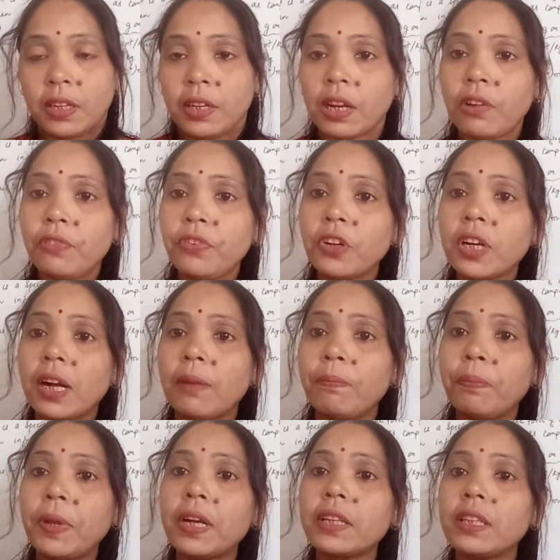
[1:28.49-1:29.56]
Now if you
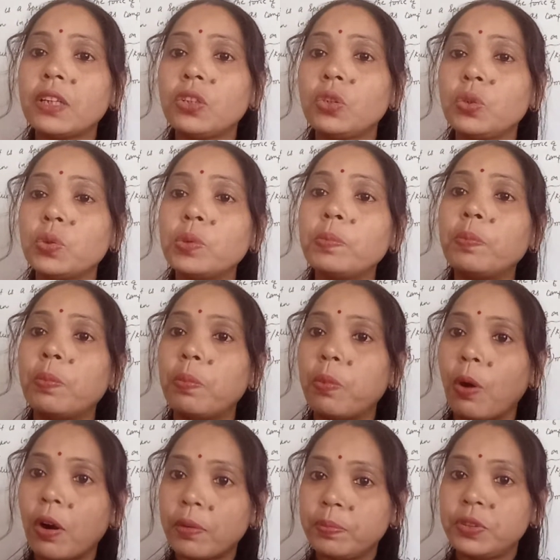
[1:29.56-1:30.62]
compare the two
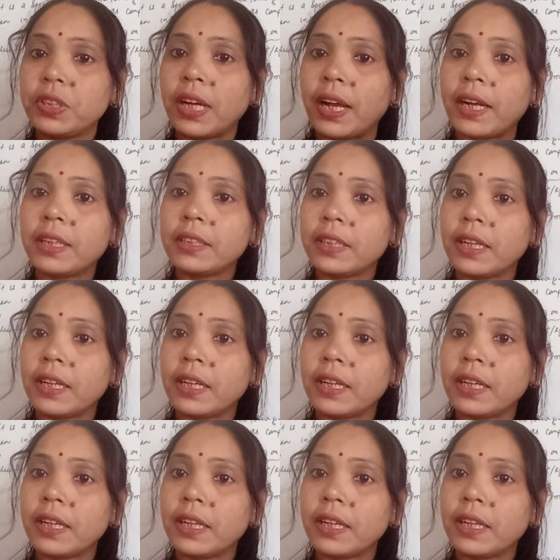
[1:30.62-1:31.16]
object,